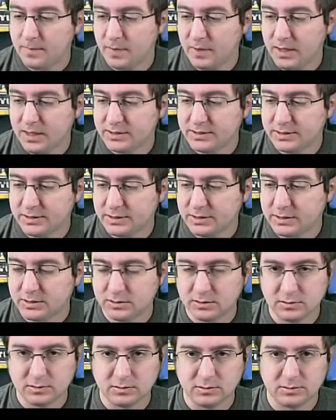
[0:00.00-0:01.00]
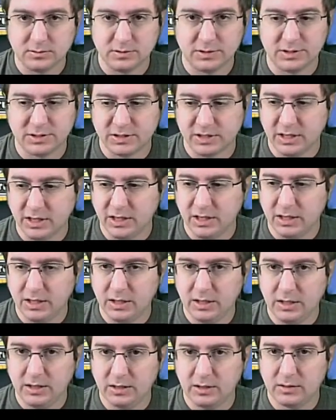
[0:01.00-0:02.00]
let's
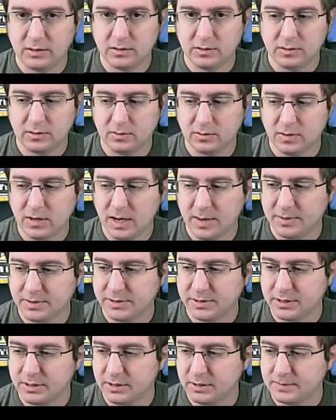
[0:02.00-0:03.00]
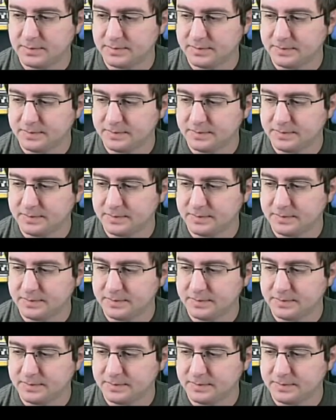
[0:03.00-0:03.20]
see what happens here.